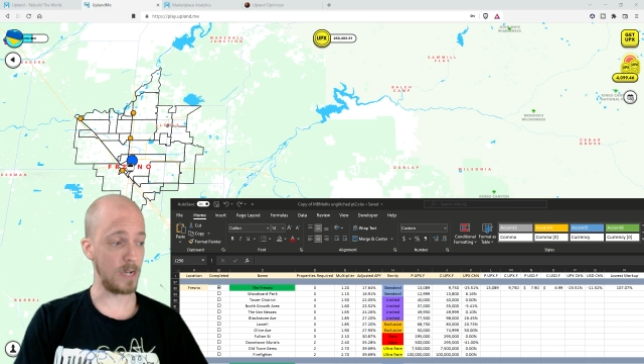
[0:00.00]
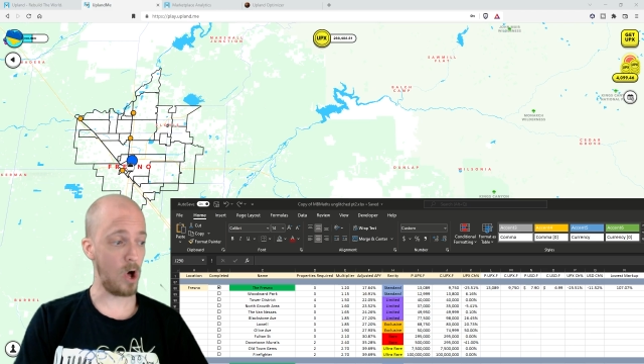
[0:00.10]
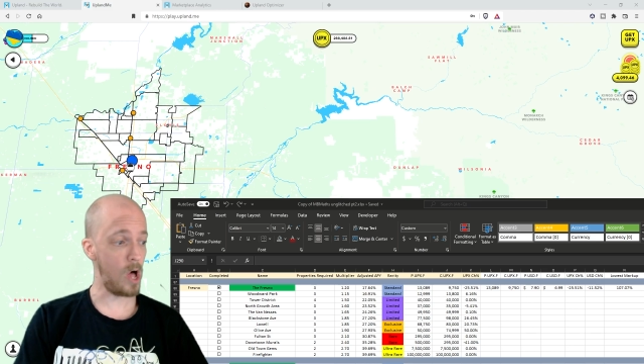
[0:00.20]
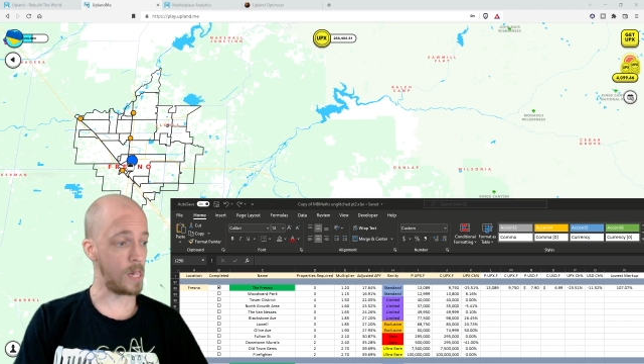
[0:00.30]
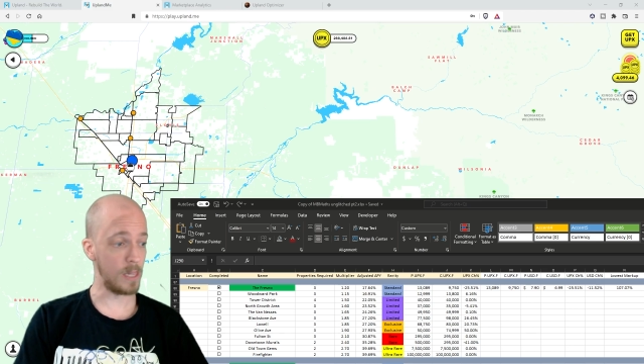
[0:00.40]

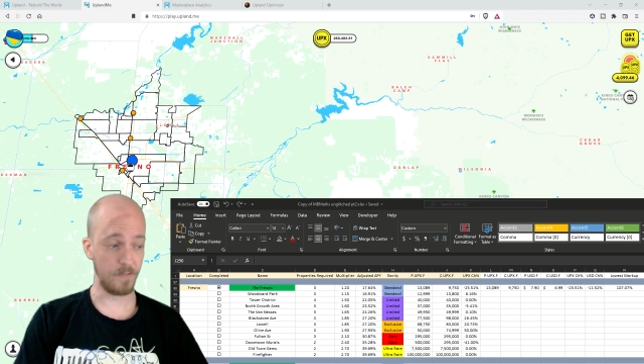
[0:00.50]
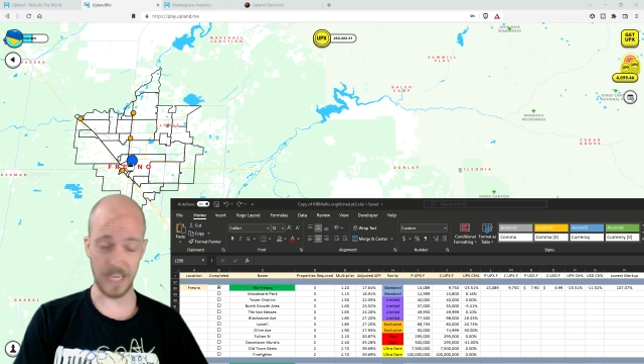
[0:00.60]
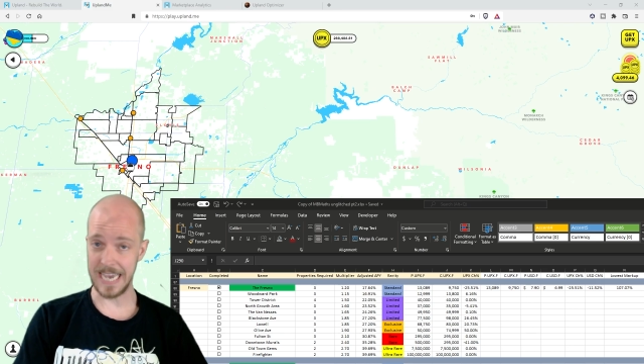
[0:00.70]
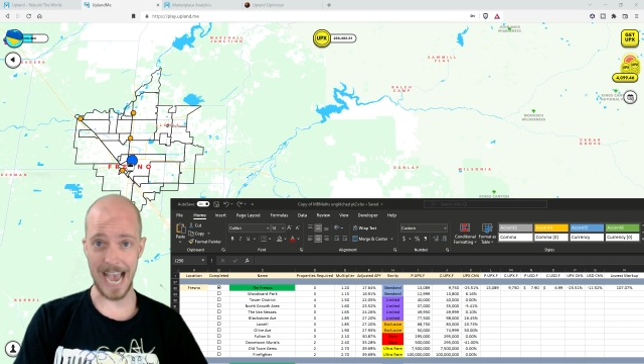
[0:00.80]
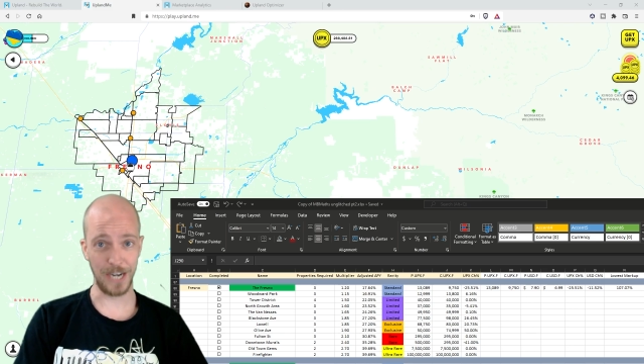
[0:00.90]
all of the
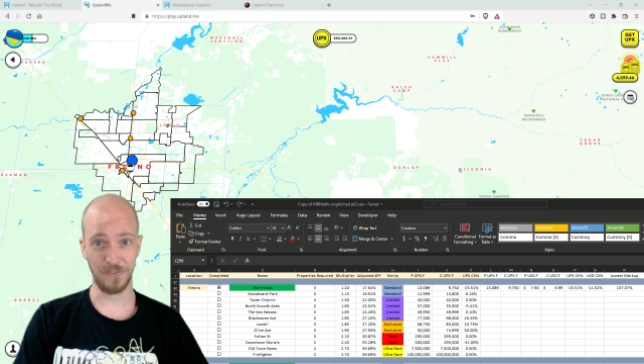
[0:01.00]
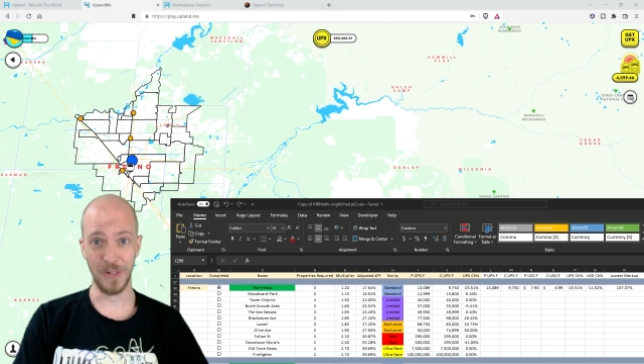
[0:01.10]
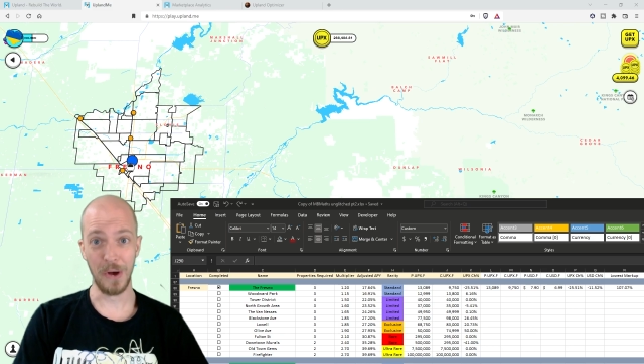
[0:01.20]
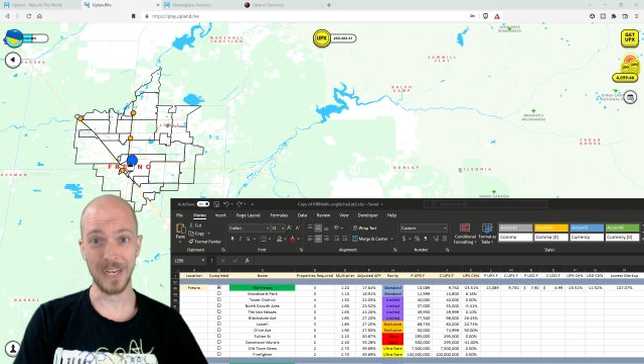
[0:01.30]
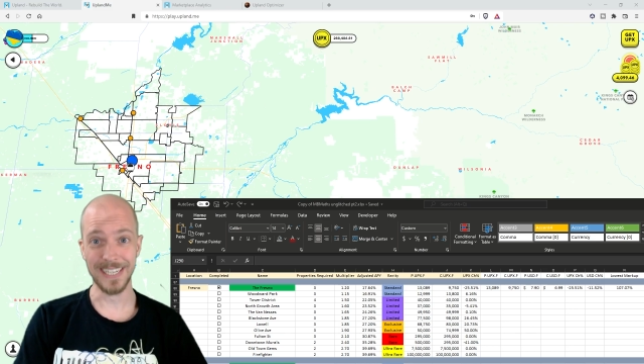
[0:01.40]
cash
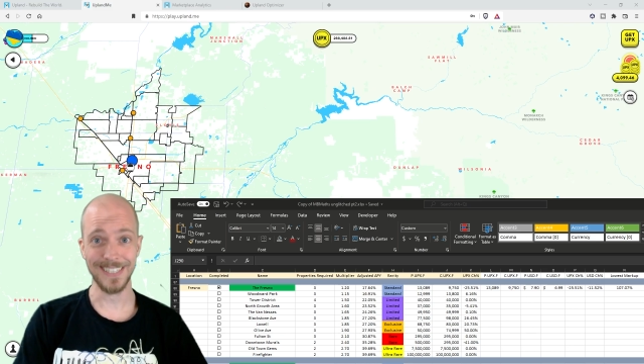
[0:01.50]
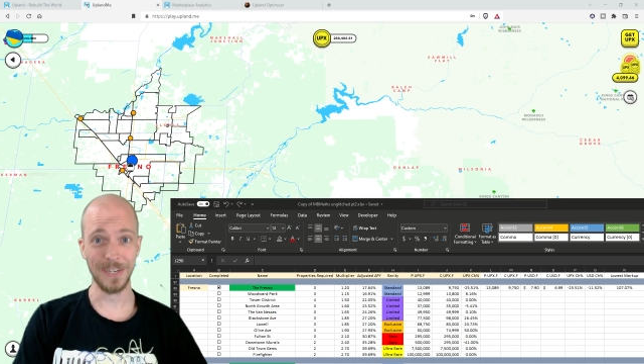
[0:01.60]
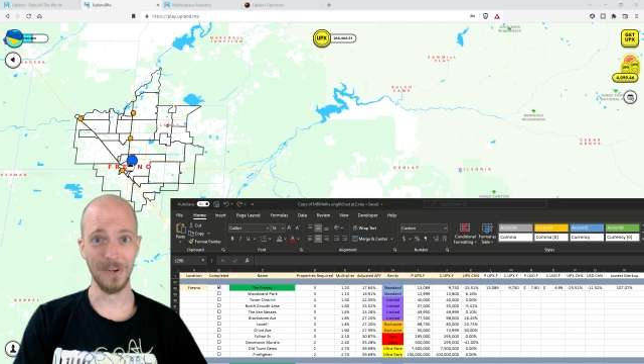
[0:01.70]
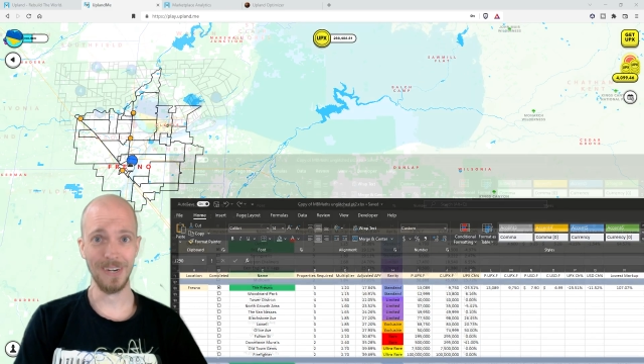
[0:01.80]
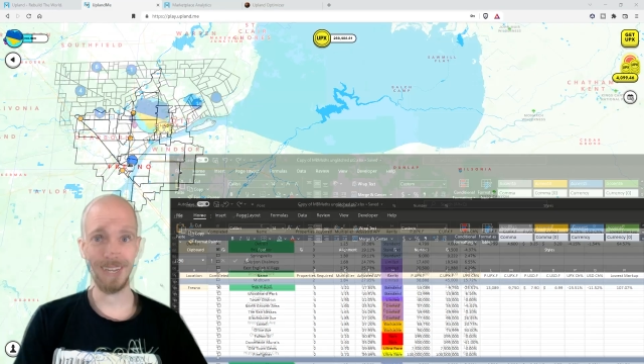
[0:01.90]
flowed
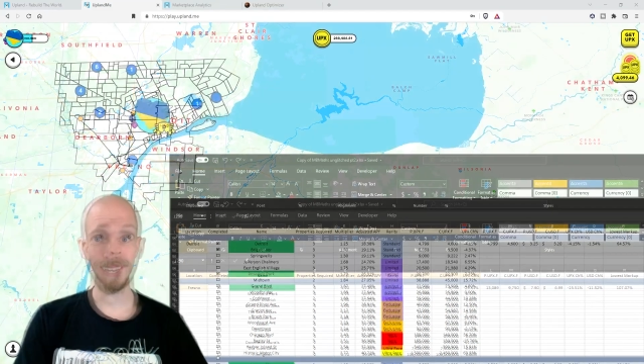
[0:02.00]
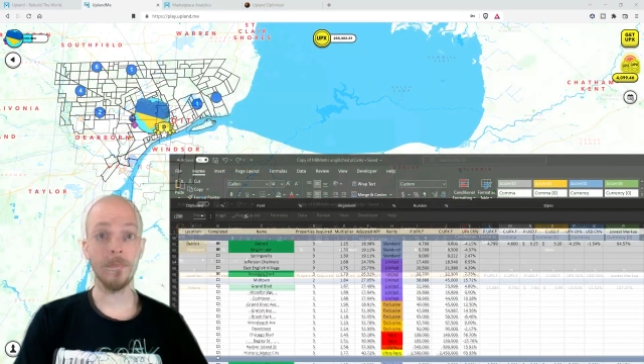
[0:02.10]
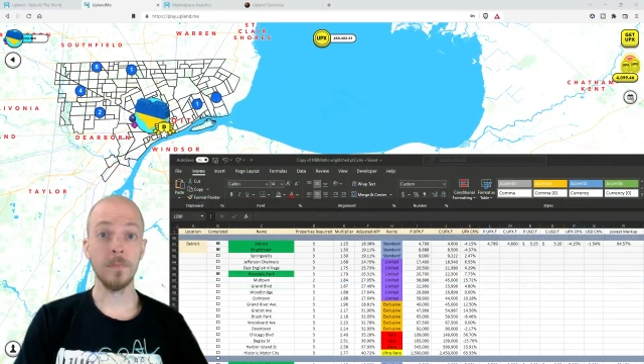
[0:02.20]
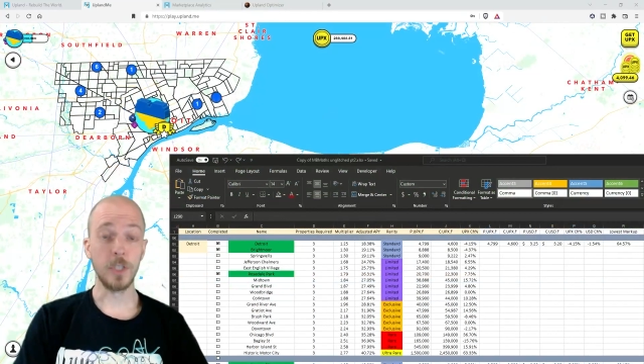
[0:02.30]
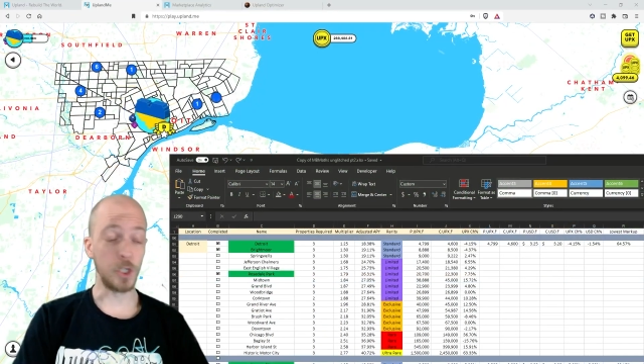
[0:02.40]
into.
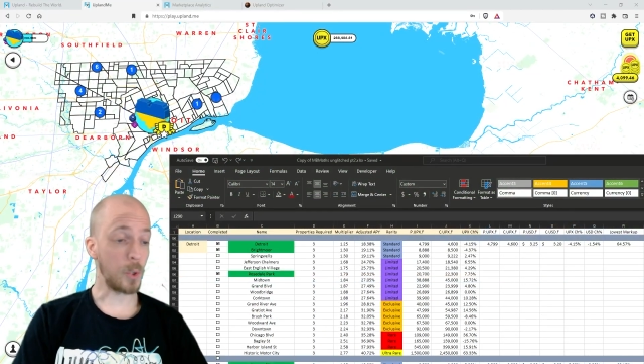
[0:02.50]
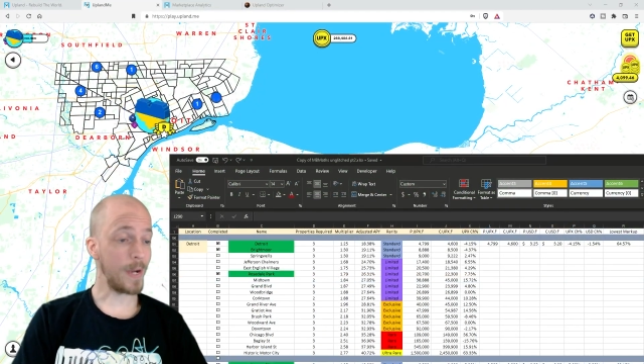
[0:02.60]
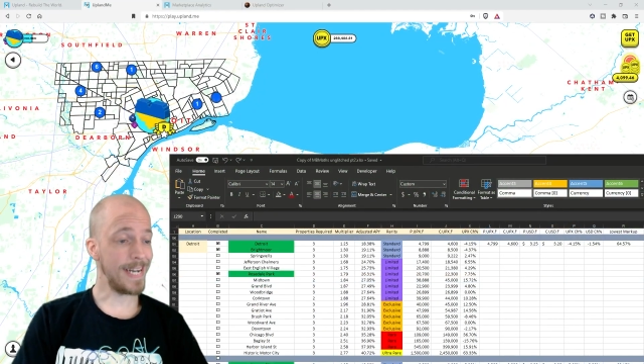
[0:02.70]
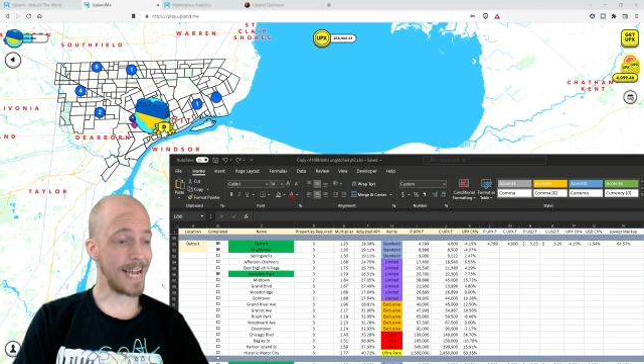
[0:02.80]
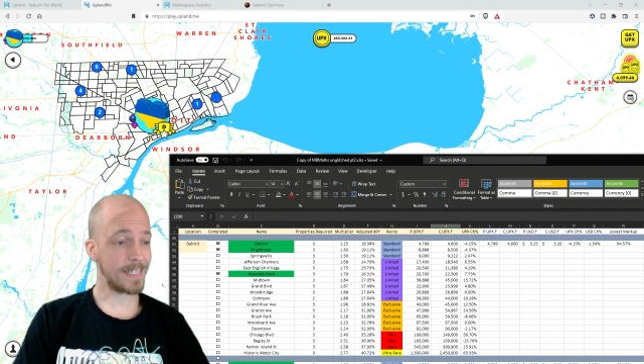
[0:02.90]

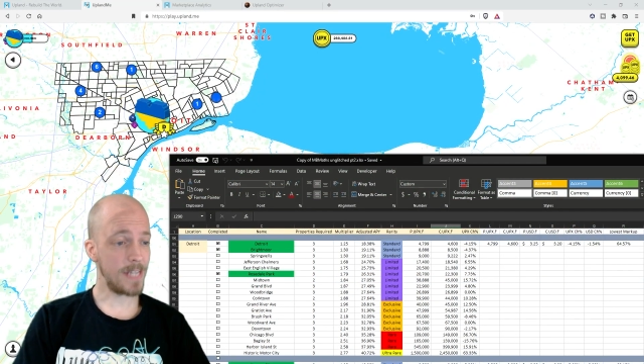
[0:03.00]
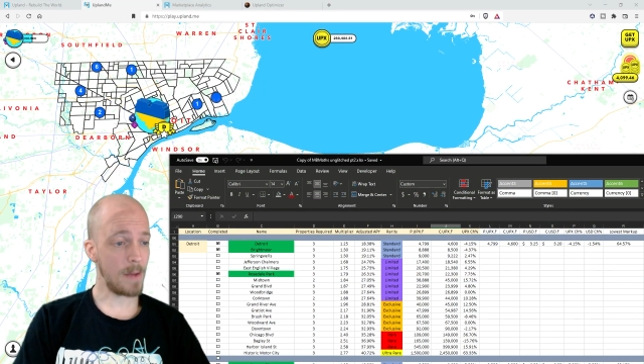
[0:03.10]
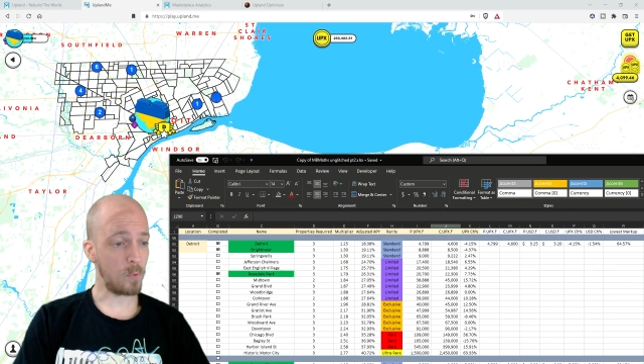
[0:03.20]
Detroit, next up,